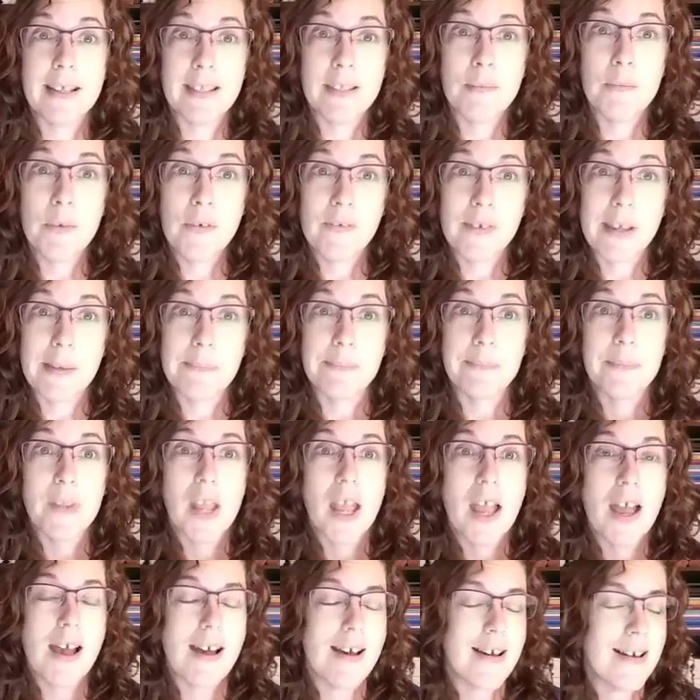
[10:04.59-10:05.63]
in the movie.
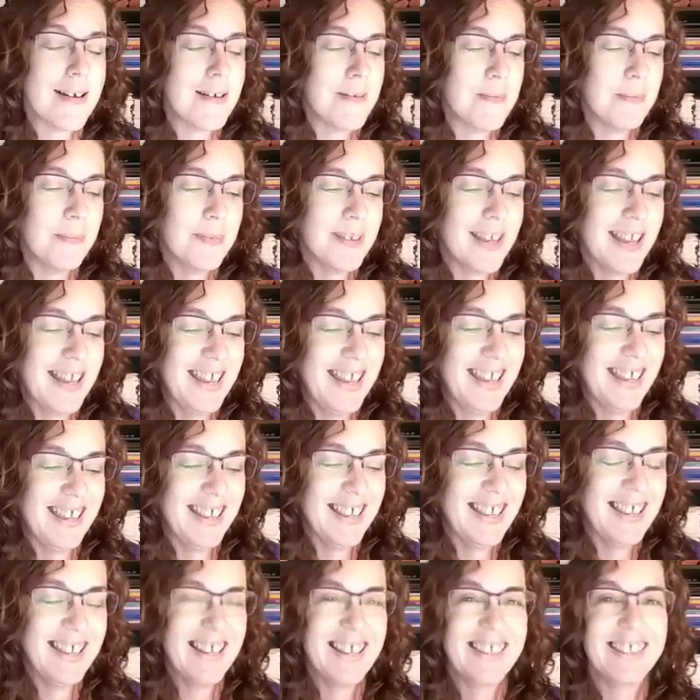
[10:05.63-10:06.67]

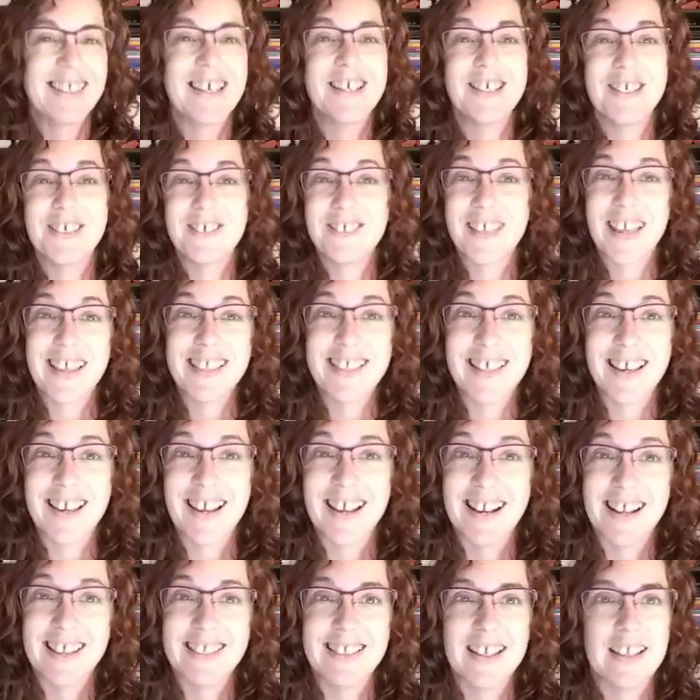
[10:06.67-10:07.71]
Unless you like that
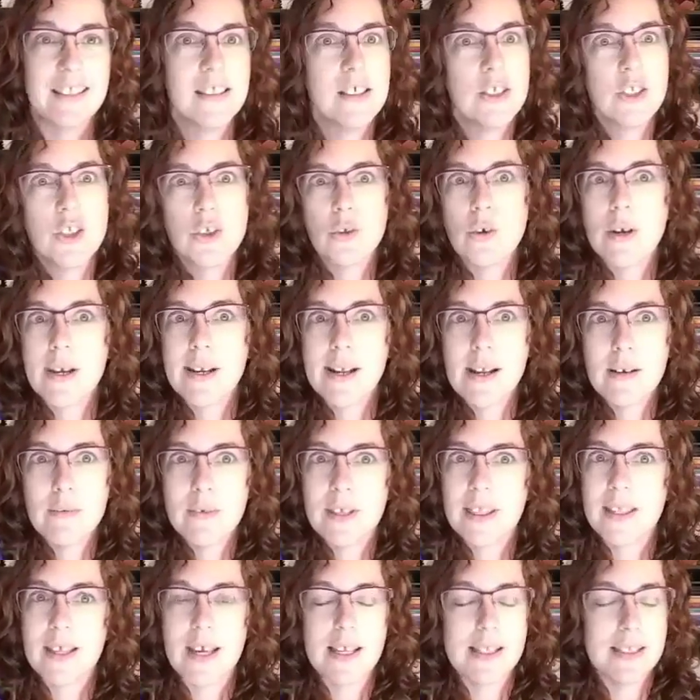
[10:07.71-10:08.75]
kind of thing, then join in
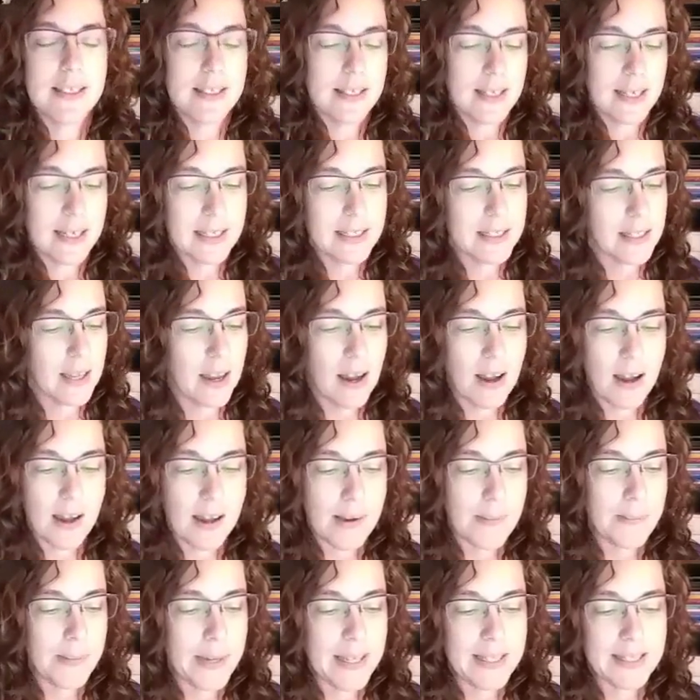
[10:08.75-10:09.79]
with us. It's
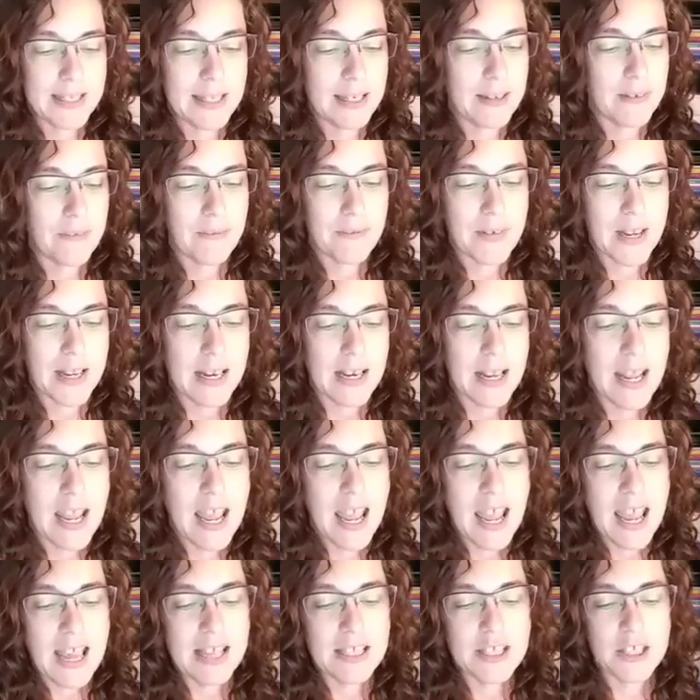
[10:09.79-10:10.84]
amazing and fun.
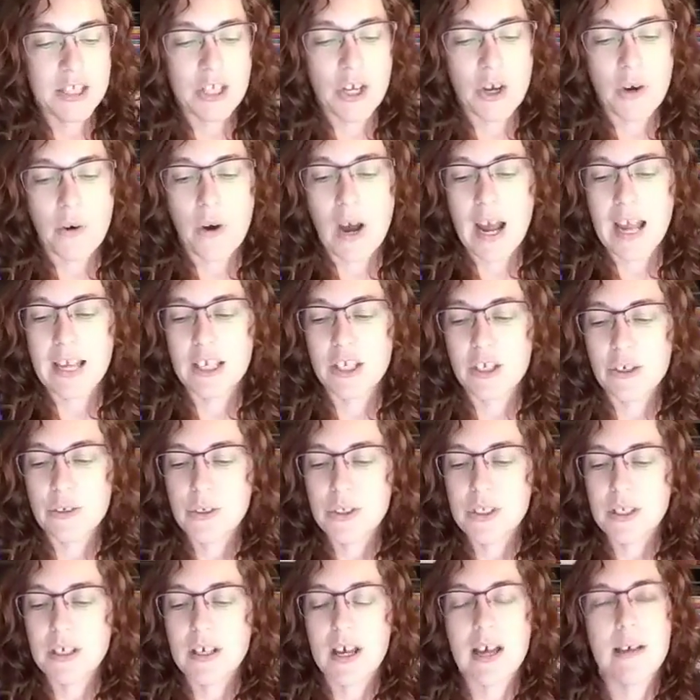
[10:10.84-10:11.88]
And so I
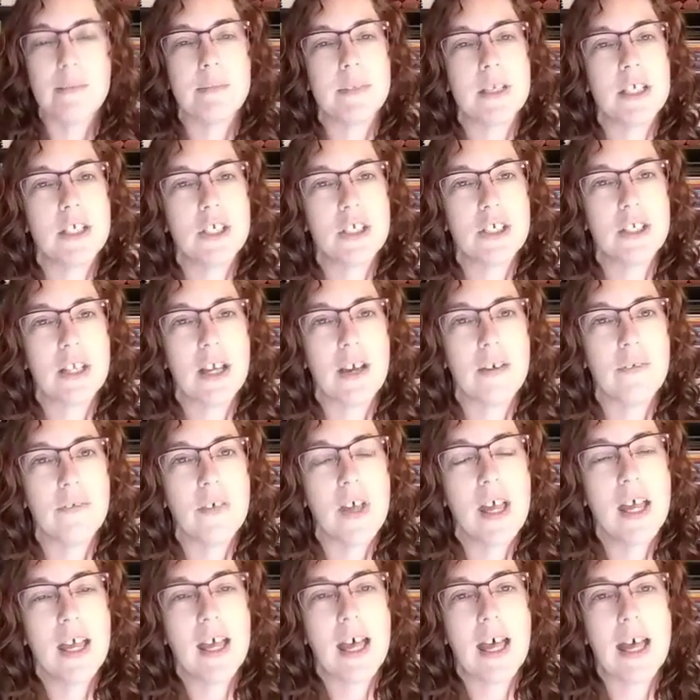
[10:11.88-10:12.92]
use the combination
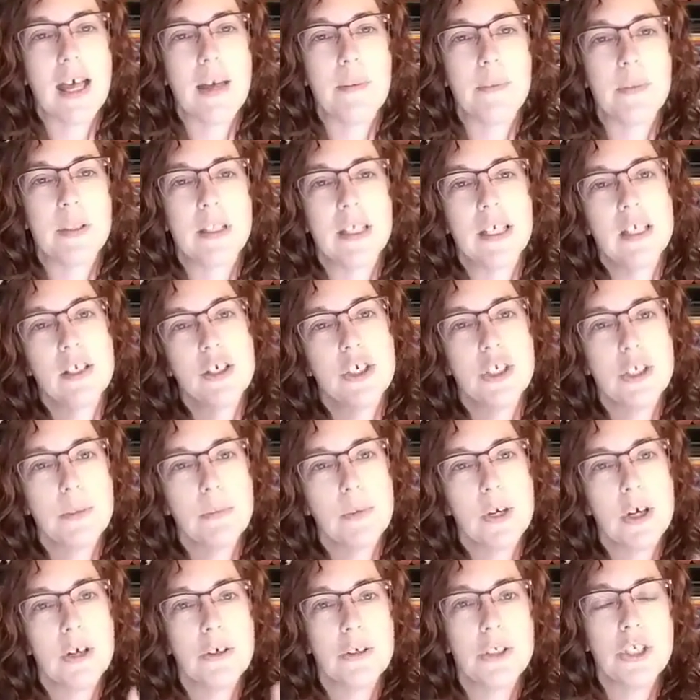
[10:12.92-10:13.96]
of
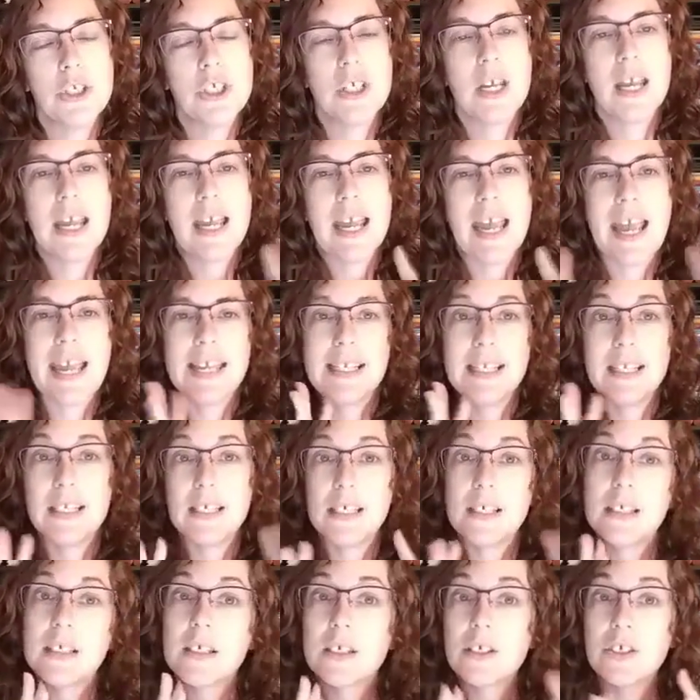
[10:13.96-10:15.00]
leadership coach and
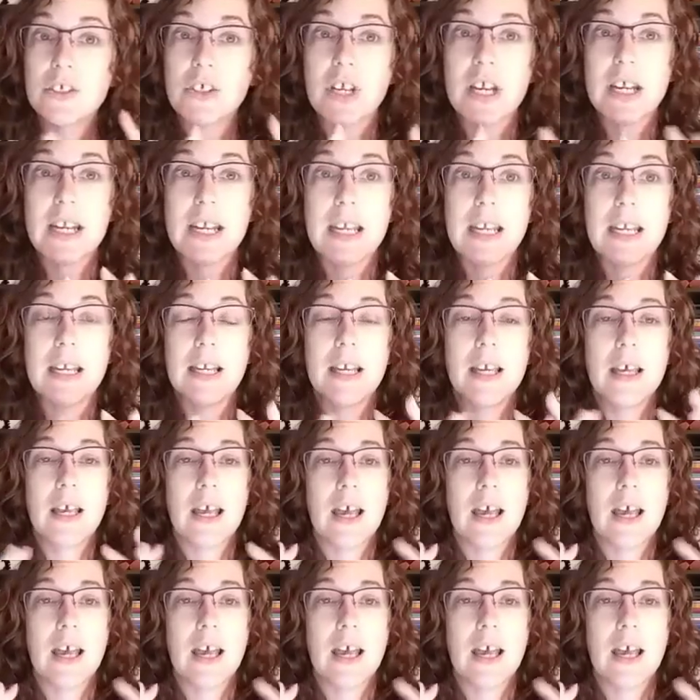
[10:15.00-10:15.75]
disc training